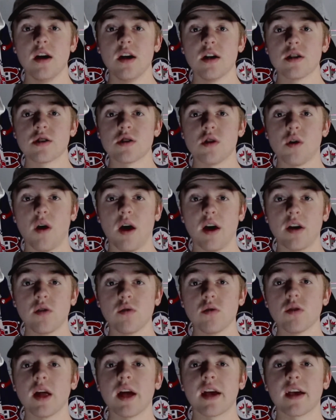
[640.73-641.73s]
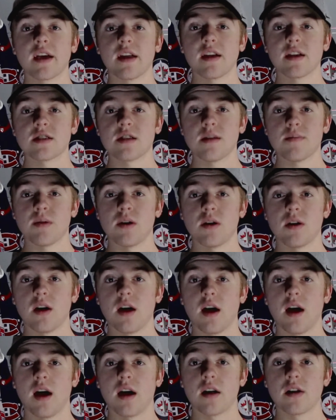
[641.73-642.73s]
So I do like getting Stepan.
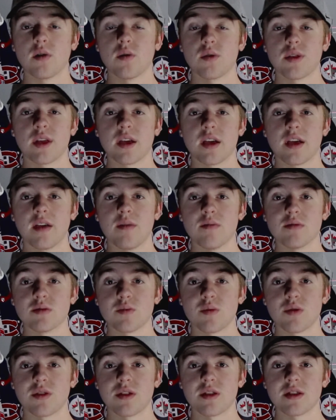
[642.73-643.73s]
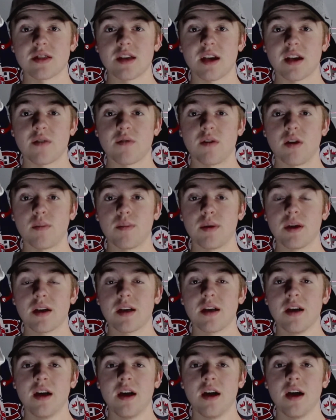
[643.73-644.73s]
I don't think he was worth the second-round pick,